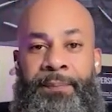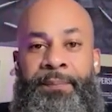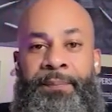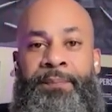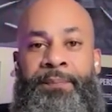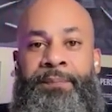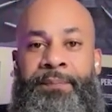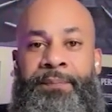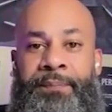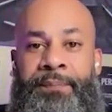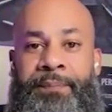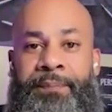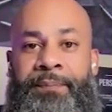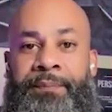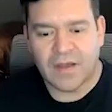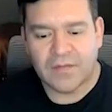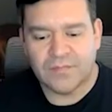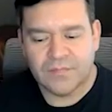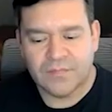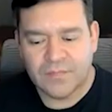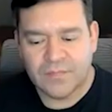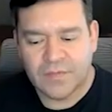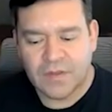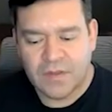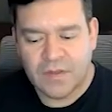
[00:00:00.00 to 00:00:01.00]
Yeah.
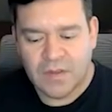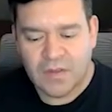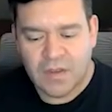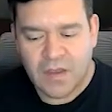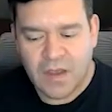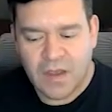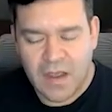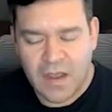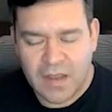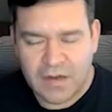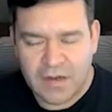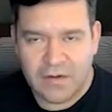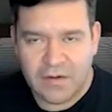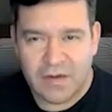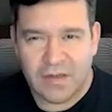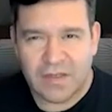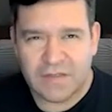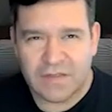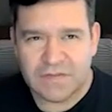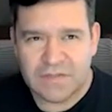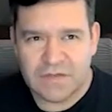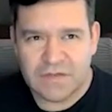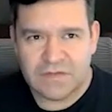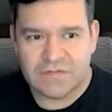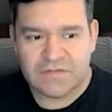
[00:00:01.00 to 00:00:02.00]
I agree,
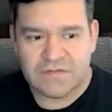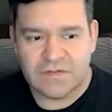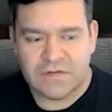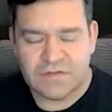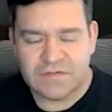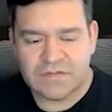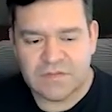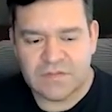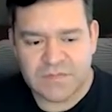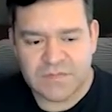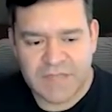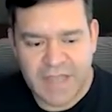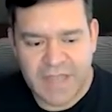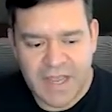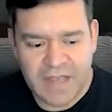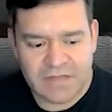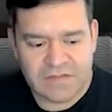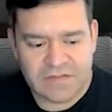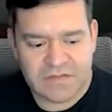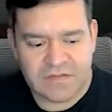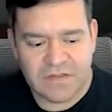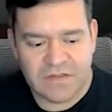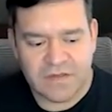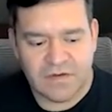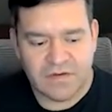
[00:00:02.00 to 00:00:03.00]
because there's some
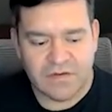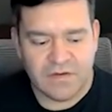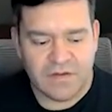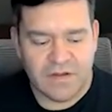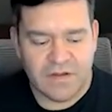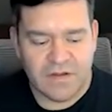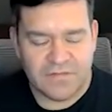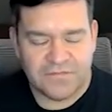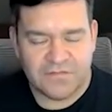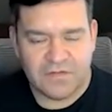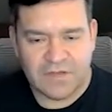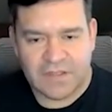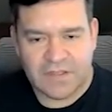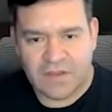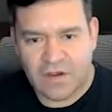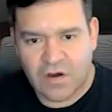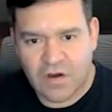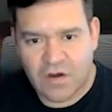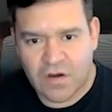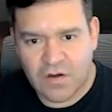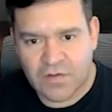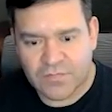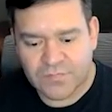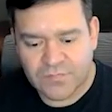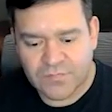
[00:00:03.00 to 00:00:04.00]
tasks that definitely
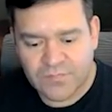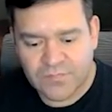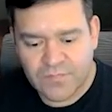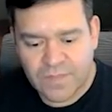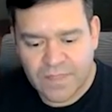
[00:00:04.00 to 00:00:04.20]
are,